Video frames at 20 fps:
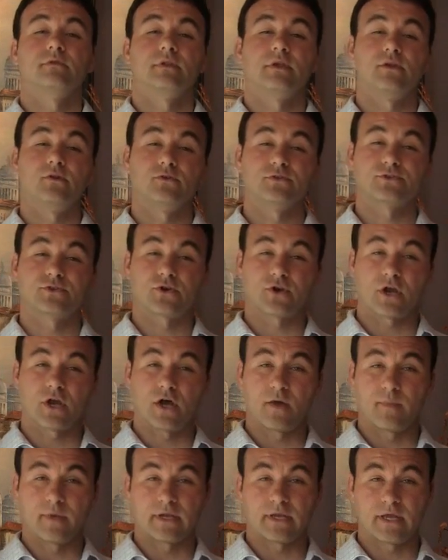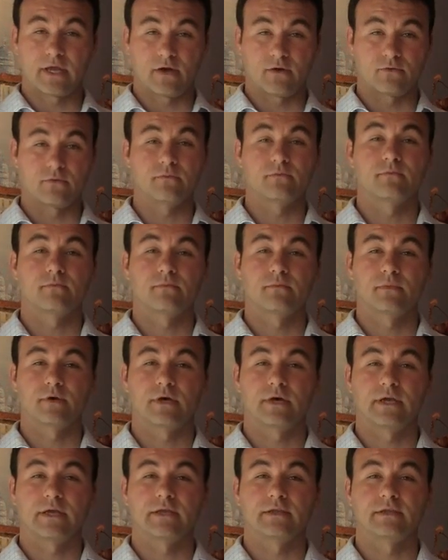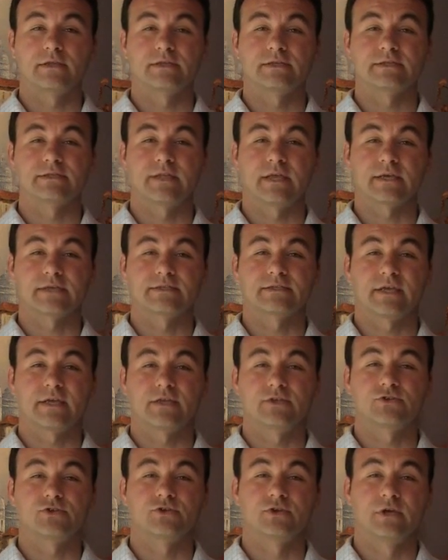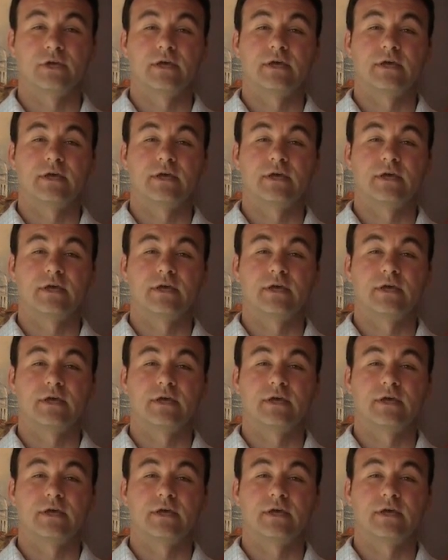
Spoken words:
it'll start calming down in this next stage.